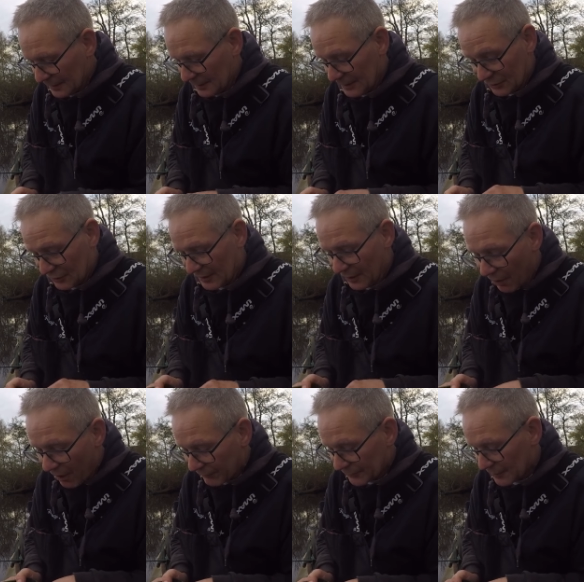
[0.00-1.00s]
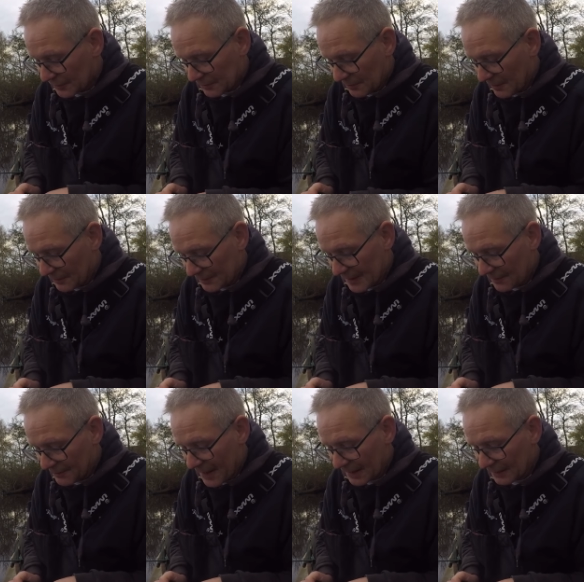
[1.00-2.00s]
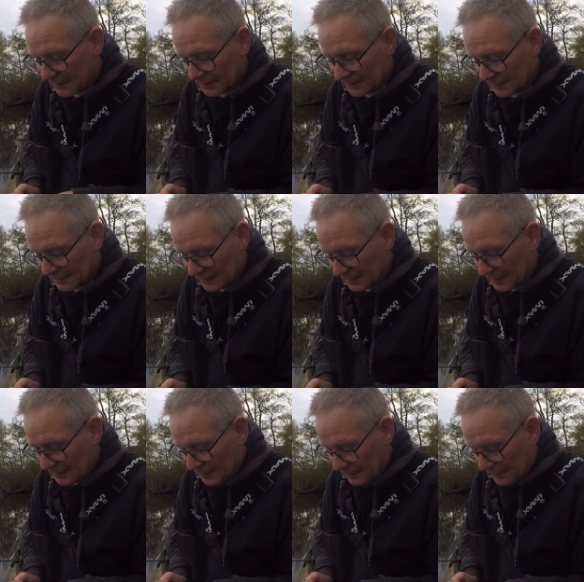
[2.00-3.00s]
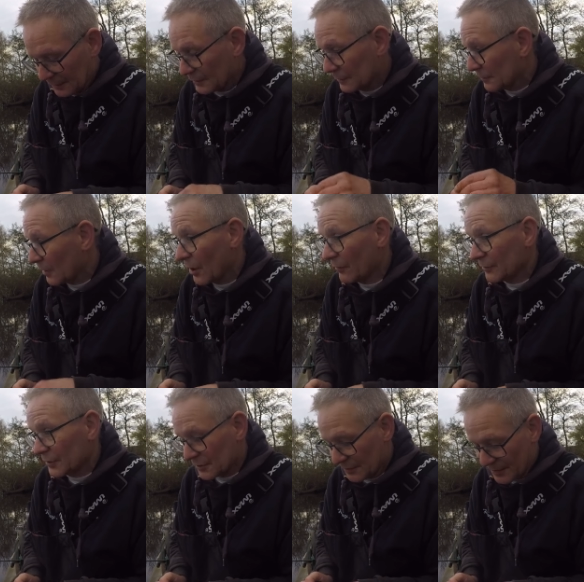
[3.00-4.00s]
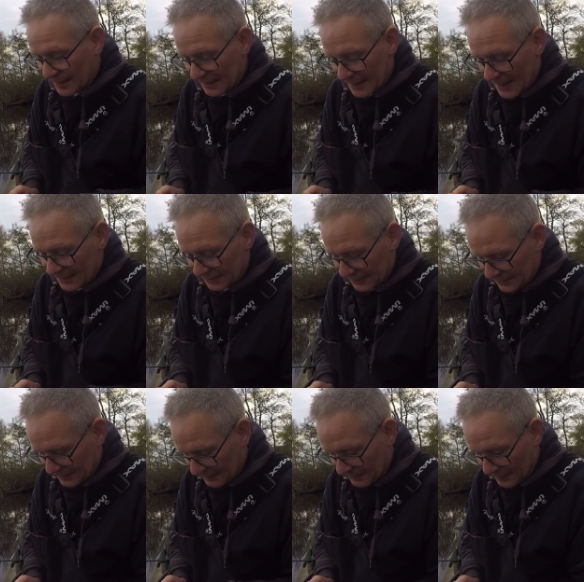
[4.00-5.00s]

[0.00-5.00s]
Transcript: literally half a dozen dead maggots, half a dozen bit casters, and